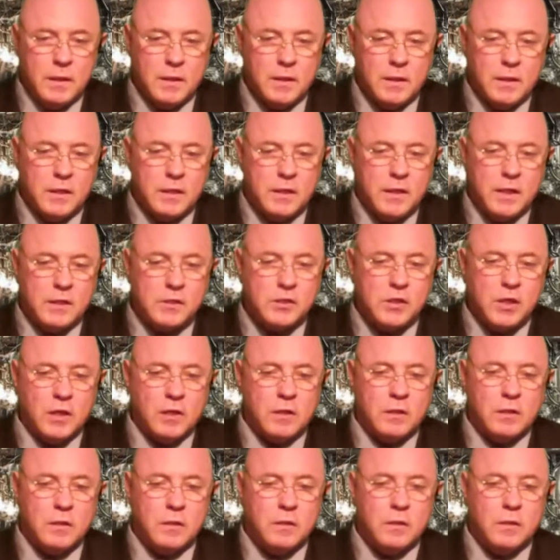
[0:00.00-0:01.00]
In
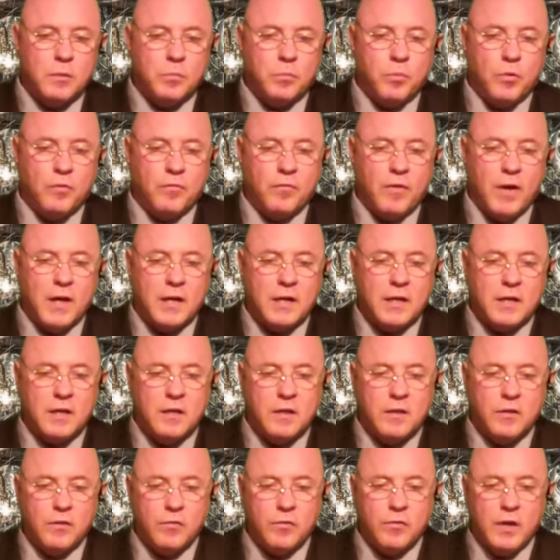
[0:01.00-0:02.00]
addition to providing
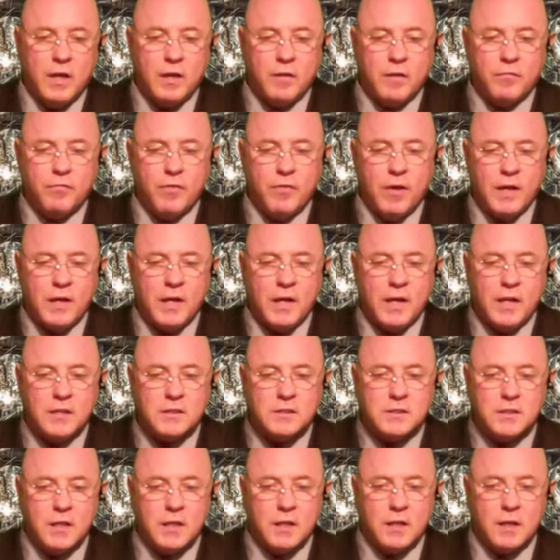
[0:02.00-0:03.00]
a unique
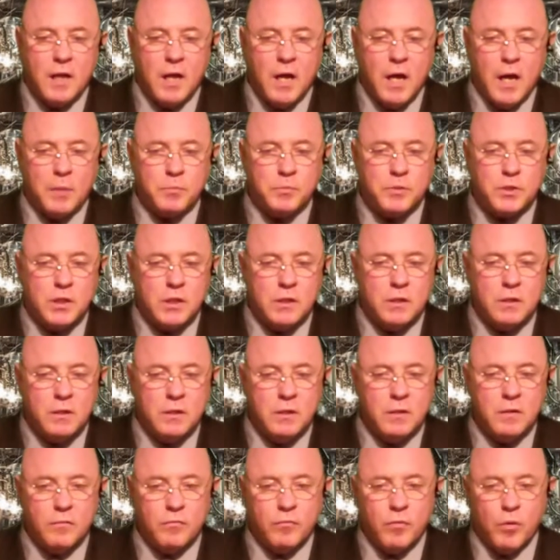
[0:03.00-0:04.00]
financing option
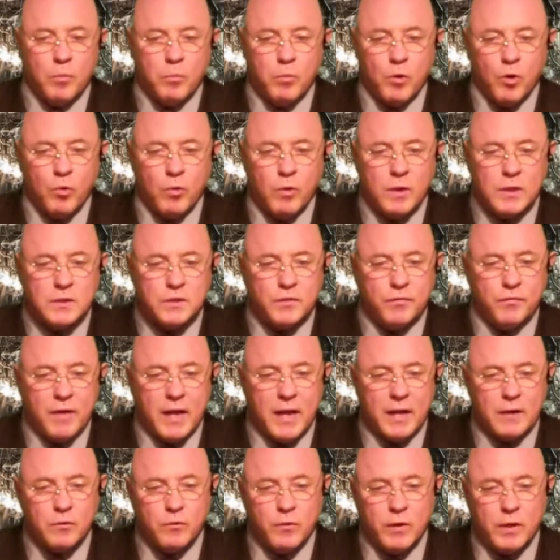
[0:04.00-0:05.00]
for breweries,
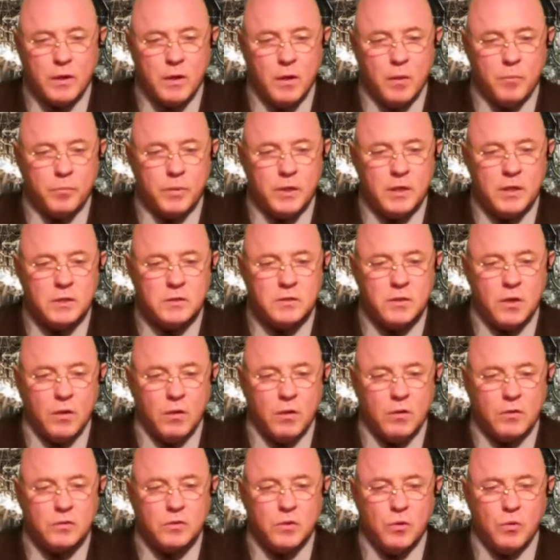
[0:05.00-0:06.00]
factoring companies
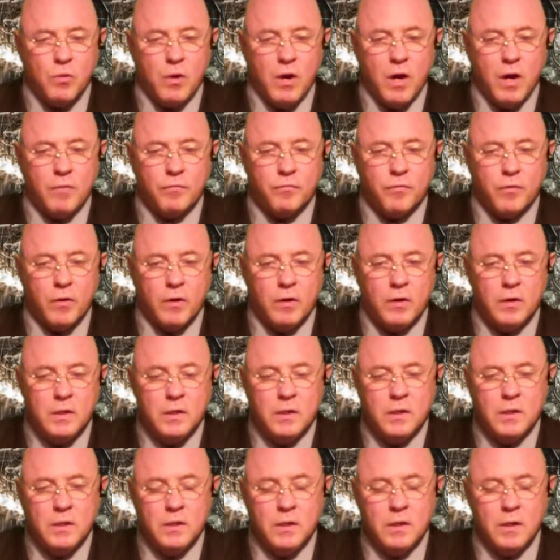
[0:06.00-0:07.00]
also offer
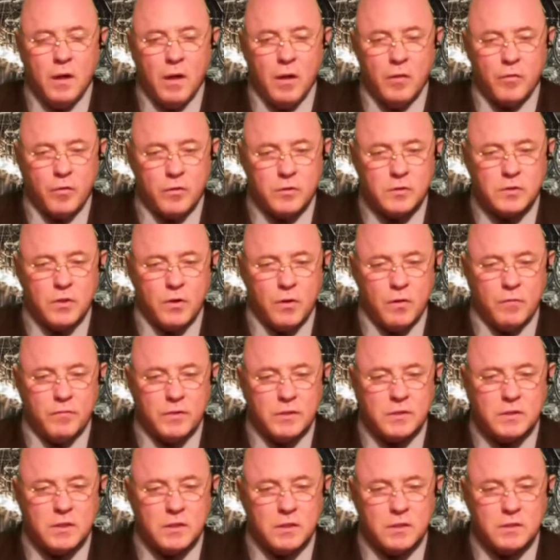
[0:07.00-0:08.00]
other
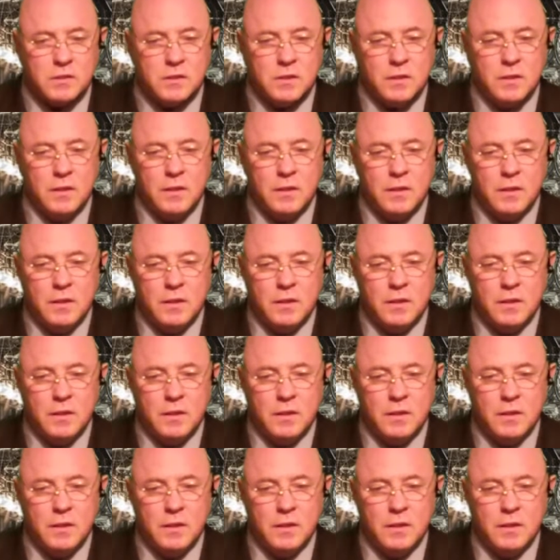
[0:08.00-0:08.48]
services.